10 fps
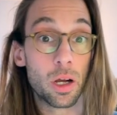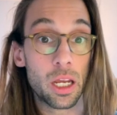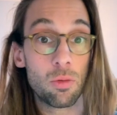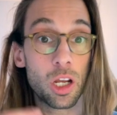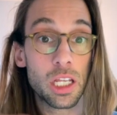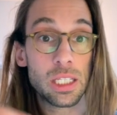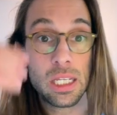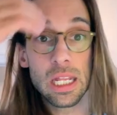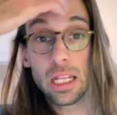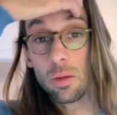Okay, we're going to
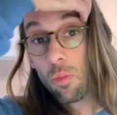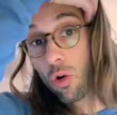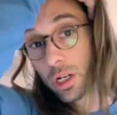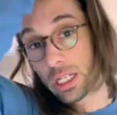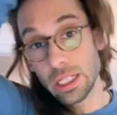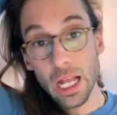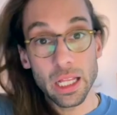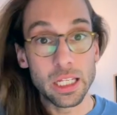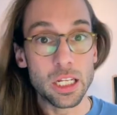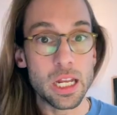see that in more detail
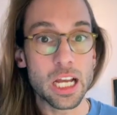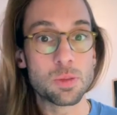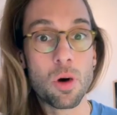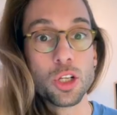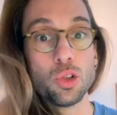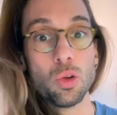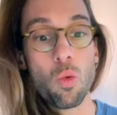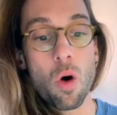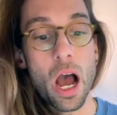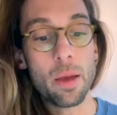in the next module
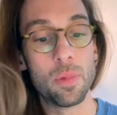Y.